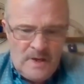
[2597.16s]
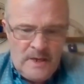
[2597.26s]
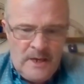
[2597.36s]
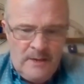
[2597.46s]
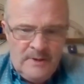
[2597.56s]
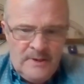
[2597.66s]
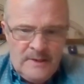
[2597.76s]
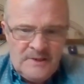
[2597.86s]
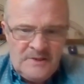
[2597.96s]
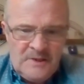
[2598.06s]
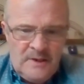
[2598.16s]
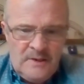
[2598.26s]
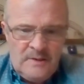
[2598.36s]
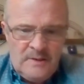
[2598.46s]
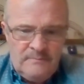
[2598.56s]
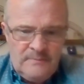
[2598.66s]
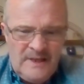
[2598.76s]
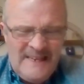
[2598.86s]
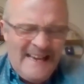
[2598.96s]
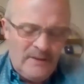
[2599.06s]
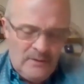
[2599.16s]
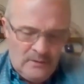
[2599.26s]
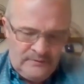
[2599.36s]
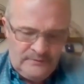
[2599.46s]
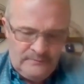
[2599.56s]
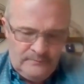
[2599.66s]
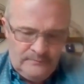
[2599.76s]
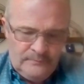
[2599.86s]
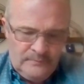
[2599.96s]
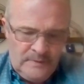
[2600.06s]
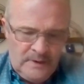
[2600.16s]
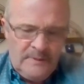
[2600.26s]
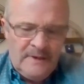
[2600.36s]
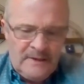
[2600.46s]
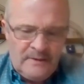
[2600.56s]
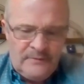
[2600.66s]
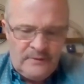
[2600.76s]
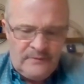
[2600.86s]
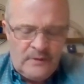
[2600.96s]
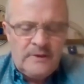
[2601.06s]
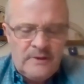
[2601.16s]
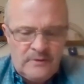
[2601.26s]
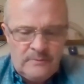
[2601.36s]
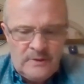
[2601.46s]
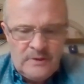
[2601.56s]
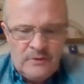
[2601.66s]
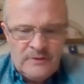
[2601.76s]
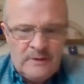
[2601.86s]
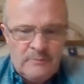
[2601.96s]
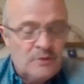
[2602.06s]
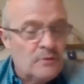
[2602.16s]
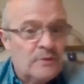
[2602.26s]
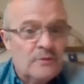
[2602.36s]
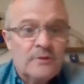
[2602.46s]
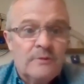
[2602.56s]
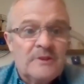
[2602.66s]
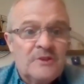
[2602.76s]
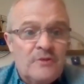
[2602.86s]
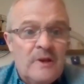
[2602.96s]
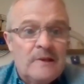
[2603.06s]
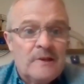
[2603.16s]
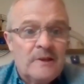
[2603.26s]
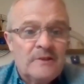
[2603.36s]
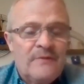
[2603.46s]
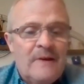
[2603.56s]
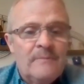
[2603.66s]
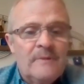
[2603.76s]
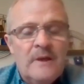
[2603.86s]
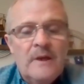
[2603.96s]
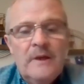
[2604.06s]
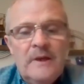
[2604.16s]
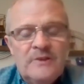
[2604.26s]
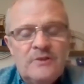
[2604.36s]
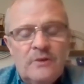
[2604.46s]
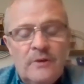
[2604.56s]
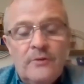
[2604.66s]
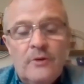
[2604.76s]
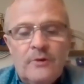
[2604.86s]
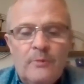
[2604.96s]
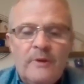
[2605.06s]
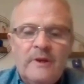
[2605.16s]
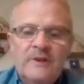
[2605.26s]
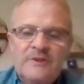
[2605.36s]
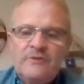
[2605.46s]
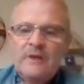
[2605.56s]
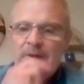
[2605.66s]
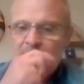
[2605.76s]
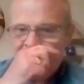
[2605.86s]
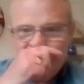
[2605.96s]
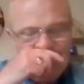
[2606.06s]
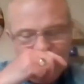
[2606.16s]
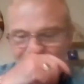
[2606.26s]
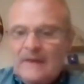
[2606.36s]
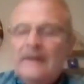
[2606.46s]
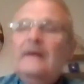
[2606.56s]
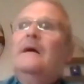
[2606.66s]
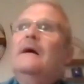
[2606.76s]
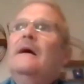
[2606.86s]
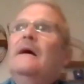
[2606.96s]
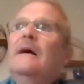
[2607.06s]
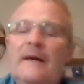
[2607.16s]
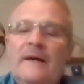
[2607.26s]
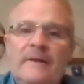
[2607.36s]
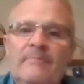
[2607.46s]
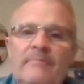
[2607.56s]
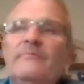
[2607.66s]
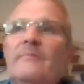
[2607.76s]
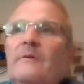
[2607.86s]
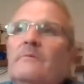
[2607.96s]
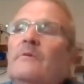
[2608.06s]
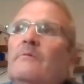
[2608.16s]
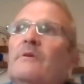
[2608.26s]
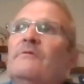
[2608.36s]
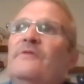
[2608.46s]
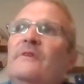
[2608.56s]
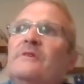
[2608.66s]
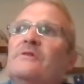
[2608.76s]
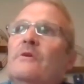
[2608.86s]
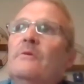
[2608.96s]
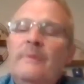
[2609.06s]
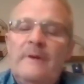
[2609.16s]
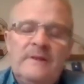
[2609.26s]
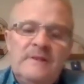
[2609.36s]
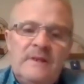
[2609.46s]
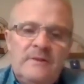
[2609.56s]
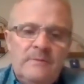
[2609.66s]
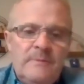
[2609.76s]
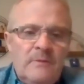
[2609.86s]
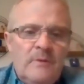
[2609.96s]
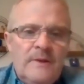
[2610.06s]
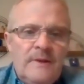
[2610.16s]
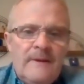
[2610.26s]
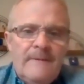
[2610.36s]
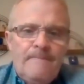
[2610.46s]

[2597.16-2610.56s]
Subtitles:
Eamon then decided he'd had enough. He'd been at it for 40-something years and he was going to go to Australia. His family, his son and daughter were in Australia. And we were finishing up and he said to me one day,